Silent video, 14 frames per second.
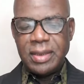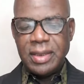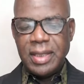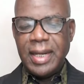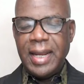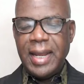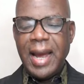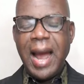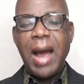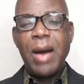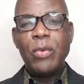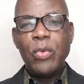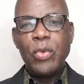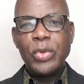in the
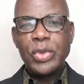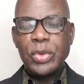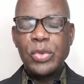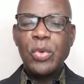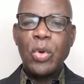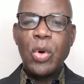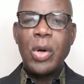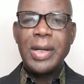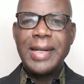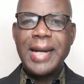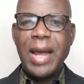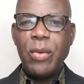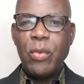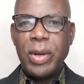house to call
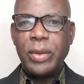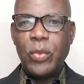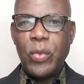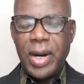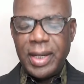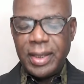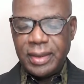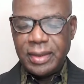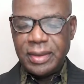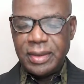911